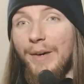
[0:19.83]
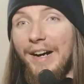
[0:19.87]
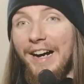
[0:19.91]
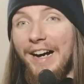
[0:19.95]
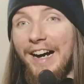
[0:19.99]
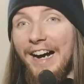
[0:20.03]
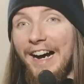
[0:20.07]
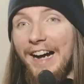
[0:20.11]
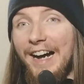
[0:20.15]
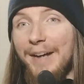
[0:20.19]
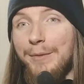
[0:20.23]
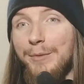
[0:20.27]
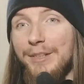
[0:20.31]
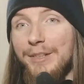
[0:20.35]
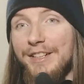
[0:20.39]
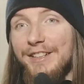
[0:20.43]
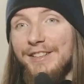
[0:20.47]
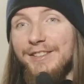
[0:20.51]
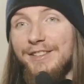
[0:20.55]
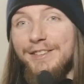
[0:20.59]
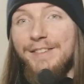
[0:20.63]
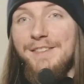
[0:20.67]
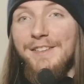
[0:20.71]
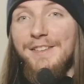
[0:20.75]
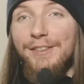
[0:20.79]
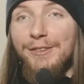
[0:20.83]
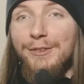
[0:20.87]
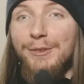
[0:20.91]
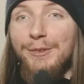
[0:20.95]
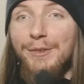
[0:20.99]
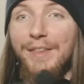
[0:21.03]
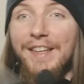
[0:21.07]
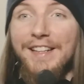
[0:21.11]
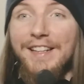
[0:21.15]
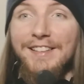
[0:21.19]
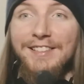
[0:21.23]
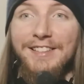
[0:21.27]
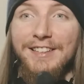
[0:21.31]
I went into
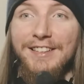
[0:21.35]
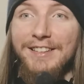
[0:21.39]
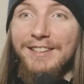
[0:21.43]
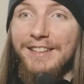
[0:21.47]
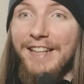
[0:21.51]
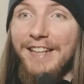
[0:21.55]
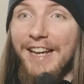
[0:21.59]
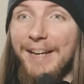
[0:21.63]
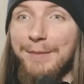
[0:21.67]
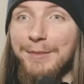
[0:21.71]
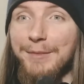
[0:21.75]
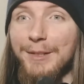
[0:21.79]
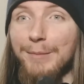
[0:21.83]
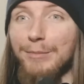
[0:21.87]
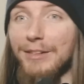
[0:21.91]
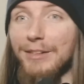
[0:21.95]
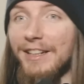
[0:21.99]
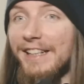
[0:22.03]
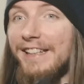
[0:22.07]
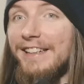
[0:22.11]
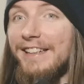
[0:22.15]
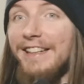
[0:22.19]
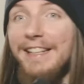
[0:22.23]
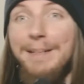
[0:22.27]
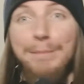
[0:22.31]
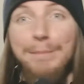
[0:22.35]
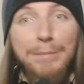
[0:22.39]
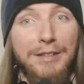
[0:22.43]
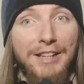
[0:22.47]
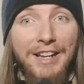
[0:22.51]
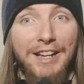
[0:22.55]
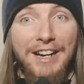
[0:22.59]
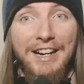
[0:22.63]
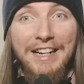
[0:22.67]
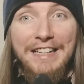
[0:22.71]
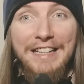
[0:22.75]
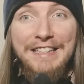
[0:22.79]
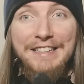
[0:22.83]
this game completely
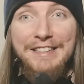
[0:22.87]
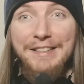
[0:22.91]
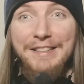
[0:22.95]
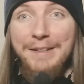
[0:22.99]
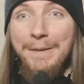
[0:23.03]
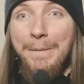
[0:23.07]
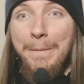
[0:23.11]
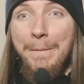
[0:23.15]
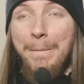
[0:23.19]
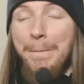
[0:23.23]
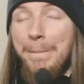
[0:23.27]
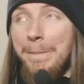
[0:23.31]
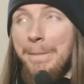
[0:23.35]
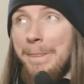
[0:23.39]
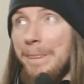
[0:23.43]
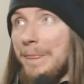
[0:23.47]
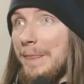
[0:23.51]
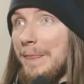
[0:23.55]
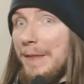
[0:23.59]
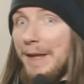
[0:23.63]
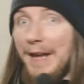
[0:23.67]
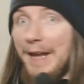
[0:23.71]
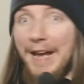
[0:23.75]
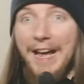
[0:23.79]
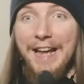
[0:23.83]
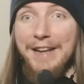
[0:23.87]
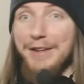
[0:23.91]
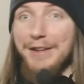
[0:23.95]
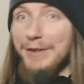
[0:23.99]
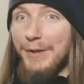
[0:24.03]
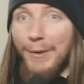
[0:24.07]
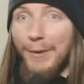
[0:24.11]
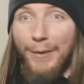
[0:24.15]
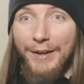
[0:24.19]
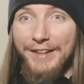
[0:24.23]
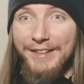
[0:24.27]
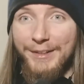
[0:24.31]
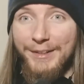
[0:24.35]
blind, had
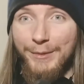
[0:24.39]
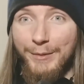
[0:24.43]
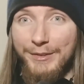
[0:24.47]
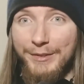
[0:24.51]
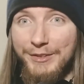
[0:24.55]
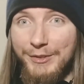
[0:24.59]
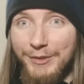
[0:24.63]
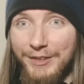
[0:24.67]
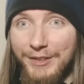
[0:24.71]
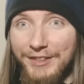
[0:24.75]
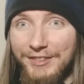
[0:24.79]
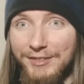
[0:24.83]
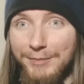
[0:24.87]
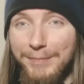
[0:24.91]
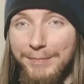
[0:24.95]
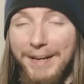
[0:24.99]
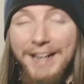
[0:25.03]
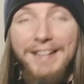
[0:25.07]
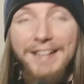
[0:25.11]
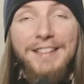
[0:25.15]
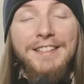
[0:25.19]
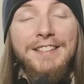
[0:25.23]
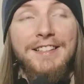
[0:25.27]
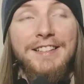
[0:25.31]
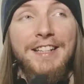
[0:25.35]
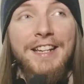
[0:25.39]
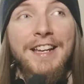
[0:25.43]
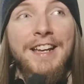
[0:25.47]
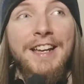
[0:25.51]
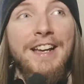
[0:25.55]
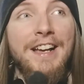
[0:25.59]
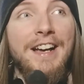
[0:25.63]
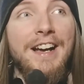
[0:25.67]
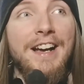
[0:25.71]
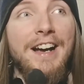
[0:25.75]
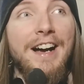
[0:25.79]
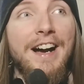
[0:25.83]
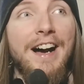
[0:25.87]
no idea what to expect,
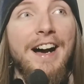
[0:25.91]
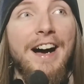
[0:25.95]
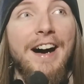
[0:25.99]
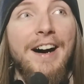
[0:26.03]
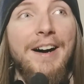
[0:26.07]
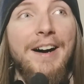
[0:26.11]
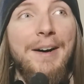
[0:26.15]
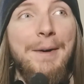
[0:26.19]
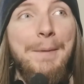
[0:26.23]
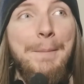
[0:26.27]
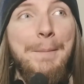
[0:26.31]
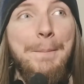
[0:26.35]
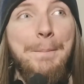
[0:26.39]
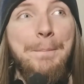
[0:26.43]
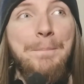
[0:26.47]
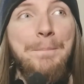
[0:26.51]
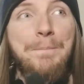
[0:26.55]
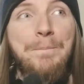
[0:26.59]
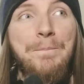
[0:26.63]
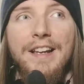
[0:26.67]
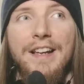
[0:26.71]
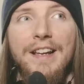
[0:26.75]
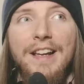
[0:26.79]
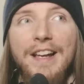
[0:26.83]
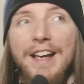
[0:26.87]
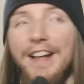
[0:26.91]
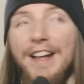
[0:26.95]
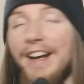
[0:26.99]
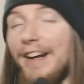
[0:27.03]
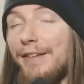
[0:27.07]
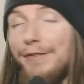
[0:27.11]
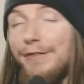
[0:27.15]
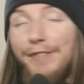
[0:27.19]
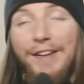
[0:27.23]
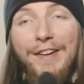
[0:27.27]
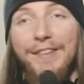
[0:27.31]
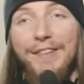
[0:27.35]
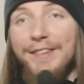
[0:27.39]
and I
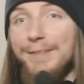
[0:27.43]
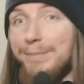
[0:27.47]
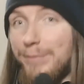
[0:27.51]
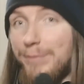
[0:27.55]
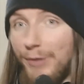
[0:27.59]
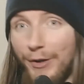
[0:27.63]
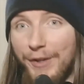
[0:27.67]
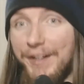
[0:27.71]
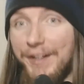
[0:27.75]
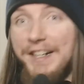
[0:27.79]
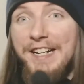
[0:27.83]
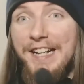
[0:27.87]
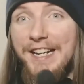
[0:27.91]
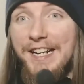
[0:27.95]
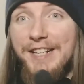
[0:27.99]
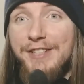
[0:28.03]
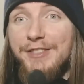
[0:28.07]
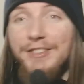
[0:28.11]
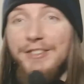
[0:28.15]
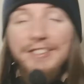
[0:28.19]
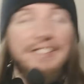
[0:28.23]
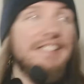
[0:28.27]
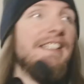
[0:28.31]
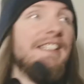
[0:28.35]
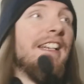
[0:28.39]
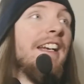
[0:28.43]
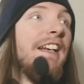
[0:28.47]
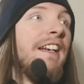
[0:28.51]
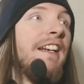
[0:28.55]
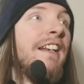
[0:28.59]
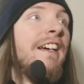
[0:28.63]
found it pretty interesting.